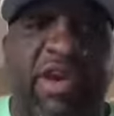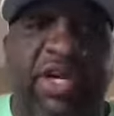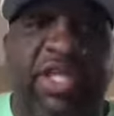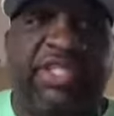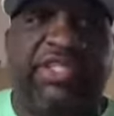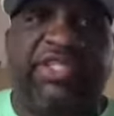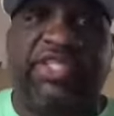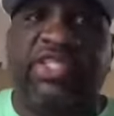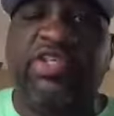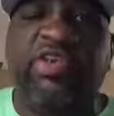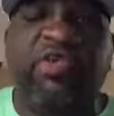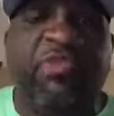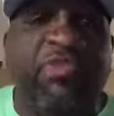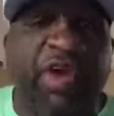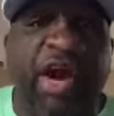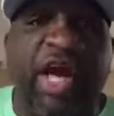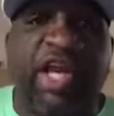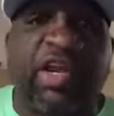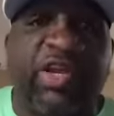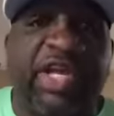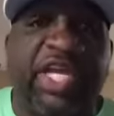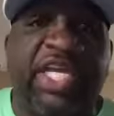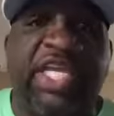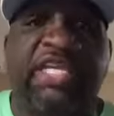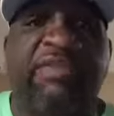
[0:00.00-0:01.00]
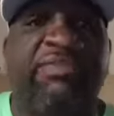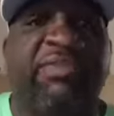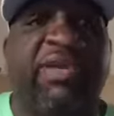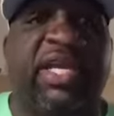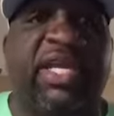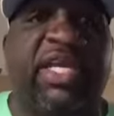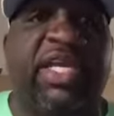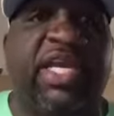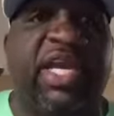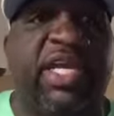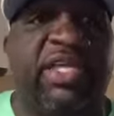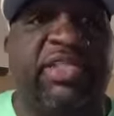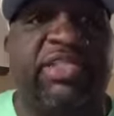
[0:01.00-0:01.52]
He said, you follow any
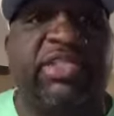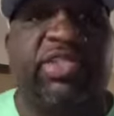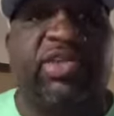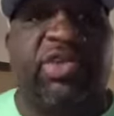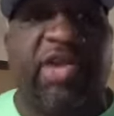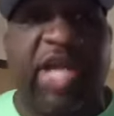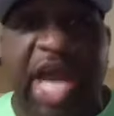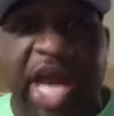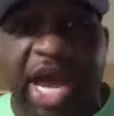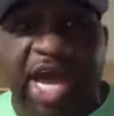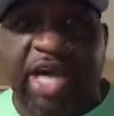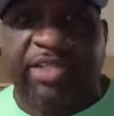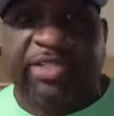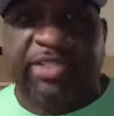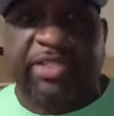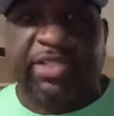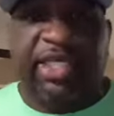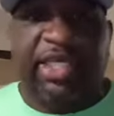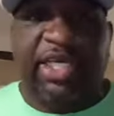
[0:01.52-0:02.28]
millionaire into their house.